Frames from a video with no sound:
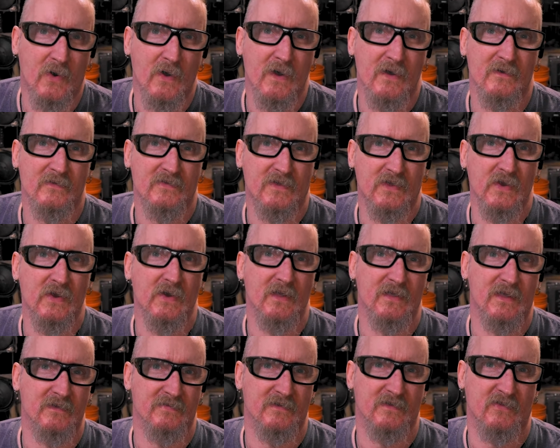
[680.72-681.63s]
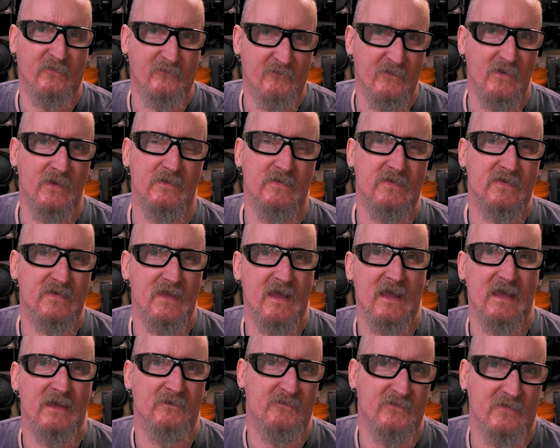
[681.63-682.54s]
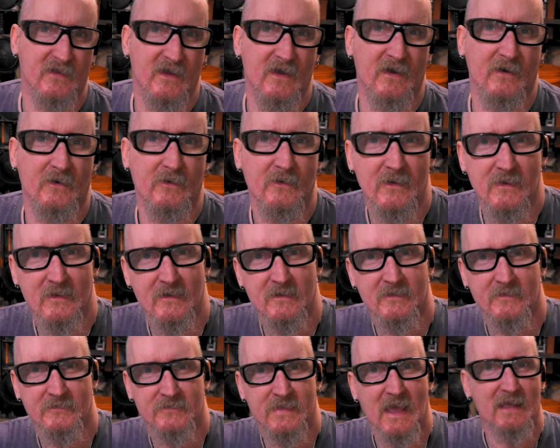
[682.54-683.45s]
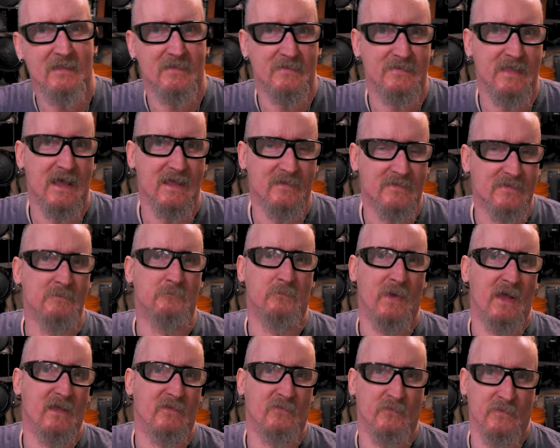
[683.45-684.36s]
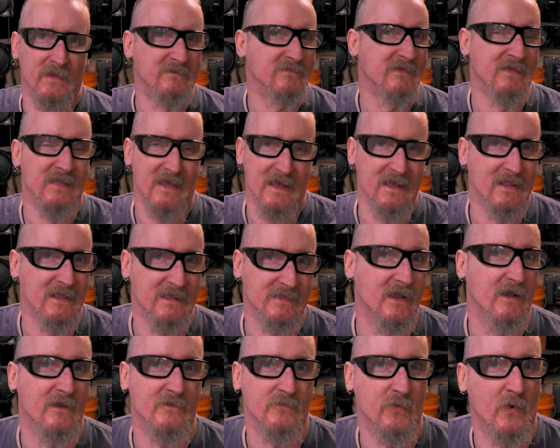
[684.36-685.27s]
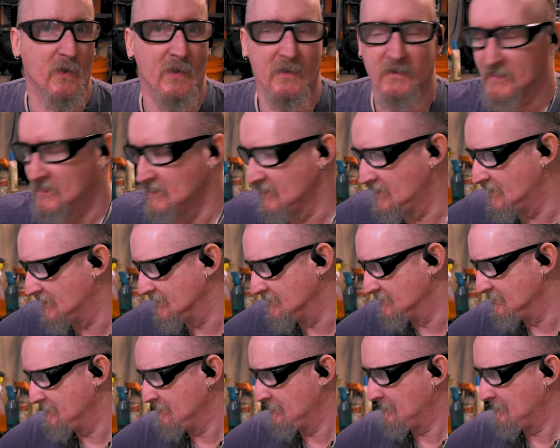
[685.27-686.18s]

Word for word: oil is good because it's food safe, so that, that's the best reason, and it does work good.